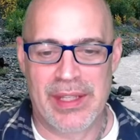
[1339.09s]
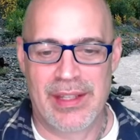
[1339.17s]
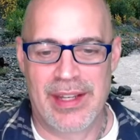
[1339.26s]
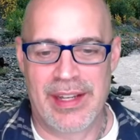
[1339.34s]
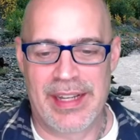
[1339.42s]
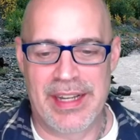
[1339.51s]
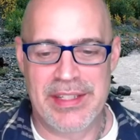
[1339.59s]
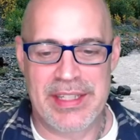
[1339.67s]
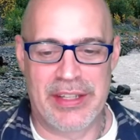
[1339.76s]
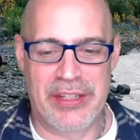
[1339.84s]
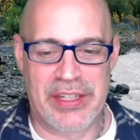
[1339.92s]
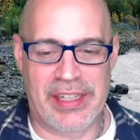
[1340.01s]
Yeah, you gotta
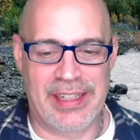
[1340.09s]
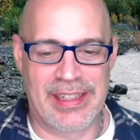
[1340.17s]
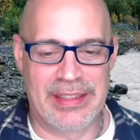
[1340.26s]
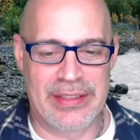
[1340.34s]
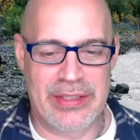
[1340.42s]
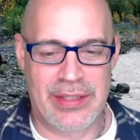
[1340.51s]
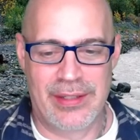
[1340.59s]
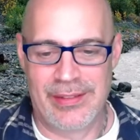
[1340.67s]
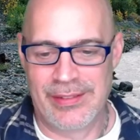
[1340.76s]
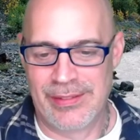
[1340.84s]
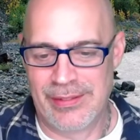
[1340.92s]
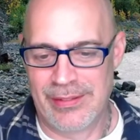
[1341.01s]
sell your kids.
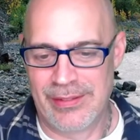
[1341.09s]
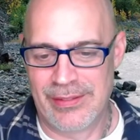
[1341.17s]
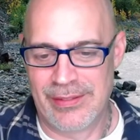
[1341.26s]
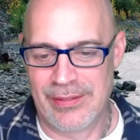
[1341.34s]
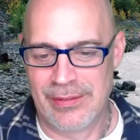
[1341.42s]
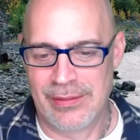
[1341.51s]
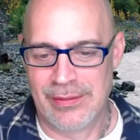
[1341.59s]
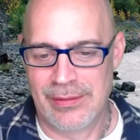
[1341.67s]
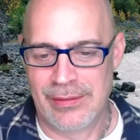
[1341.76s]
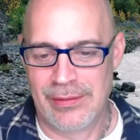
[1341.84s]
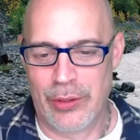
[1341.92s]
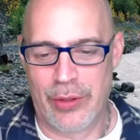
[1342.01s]

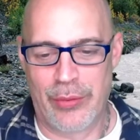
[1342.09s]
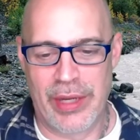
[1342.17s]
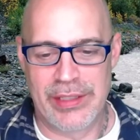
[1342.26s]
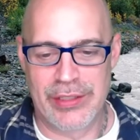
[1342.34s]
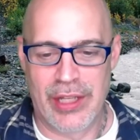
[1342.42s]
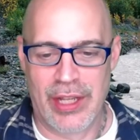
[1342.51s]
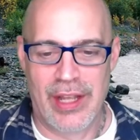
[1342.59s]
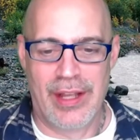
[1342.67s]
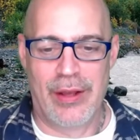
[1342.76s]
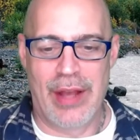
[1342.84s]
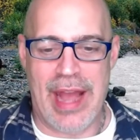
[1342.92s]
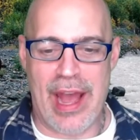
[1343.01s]
Or wait, just
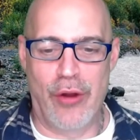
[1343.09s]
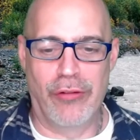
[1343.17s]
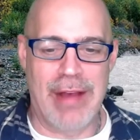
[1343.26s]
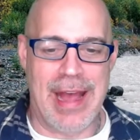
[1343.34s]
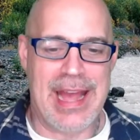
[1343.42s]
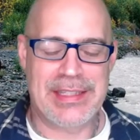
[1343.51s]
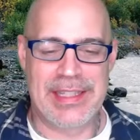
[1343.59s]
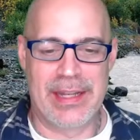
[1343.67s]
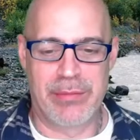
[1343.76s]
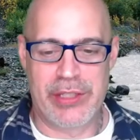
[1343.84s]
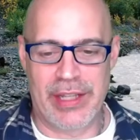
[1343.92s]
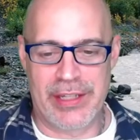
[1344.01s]
outlast
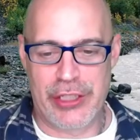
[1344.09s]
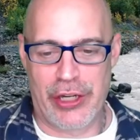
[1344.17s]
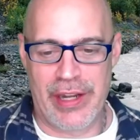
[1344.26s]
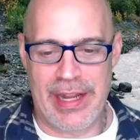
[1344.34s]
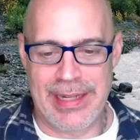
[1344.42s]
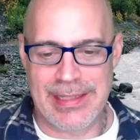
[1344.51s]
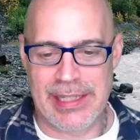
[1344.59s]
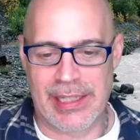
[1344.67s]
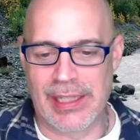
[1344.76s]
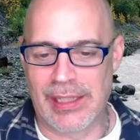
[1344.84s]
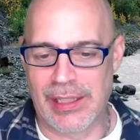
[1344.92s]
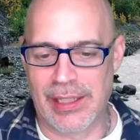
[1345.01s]
them till they turn
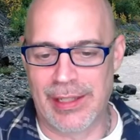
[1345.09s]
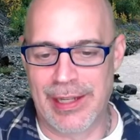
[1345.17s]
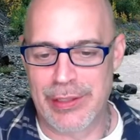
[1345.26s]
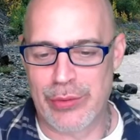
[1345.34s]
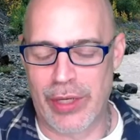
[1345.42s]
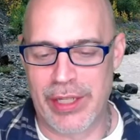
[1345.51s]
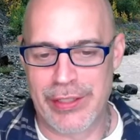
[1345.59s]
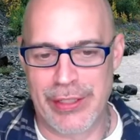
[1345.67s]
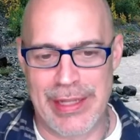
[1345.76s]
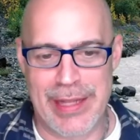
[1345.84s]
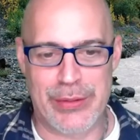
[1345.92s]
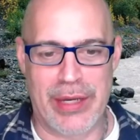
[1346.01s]
18. You know, that's one of the
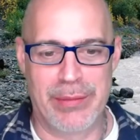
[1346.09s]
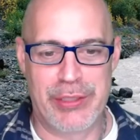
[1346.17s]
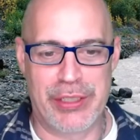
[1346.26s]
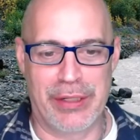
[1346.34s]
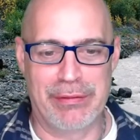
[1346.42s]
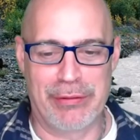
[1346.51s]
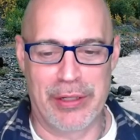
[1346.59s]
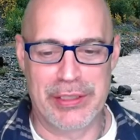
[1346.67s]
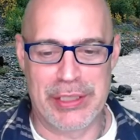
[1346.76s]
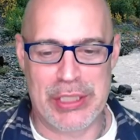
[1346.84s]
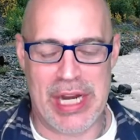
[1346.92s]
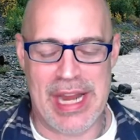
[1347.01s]
two. That's what I'm shooting for,
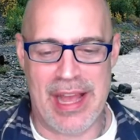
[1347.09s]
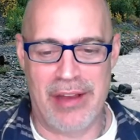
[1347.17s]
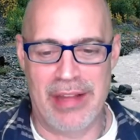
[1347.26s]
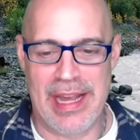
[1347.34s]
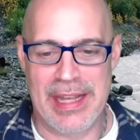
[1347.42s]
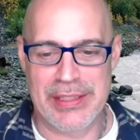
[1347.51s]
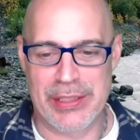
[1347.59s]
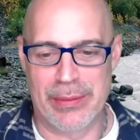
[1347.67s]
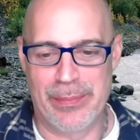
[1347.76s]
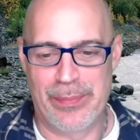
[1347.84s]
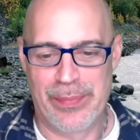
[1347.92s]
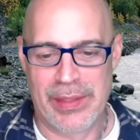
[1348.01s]
just trying to outlast
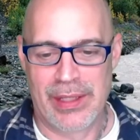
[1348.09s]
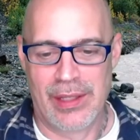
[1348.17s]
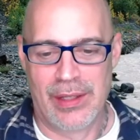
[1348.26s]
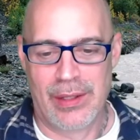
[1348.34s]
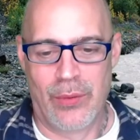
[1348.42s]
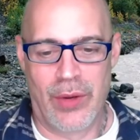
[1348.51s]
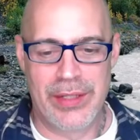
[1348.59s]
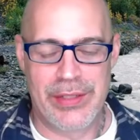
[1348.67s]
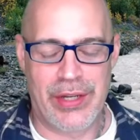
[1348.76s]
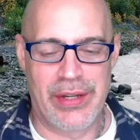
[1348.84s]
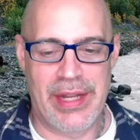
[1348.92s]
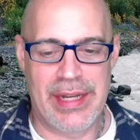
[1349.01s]
them. One
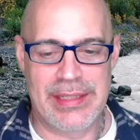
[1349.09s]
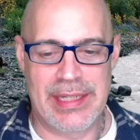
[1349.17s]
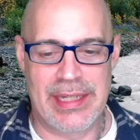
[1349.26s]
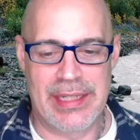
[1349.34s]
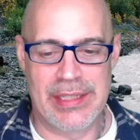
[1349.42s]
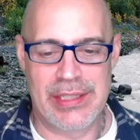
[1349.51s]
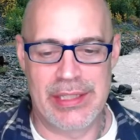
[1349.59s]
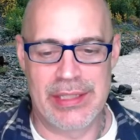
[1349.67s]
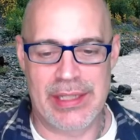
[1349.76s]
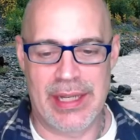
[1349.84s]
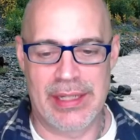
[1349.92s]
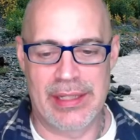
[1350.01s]
turned 18 and she's
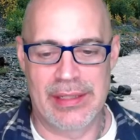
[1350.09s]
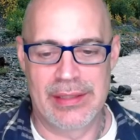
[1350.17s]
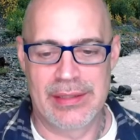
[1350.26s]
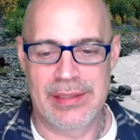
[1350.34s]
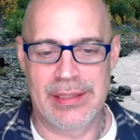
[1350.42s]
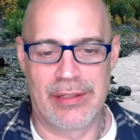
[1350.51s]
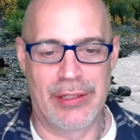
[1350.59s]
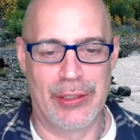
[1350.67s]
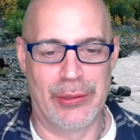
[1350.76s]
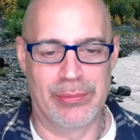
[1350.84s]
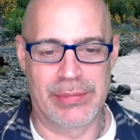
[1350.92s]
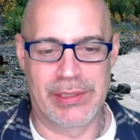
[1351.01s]
kind of still
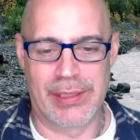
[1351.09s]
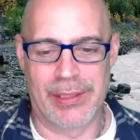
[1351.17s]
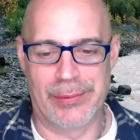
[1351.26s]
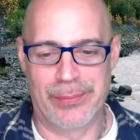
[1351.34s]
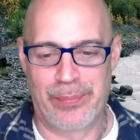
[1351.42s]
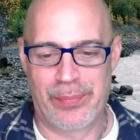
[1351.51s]
home, so.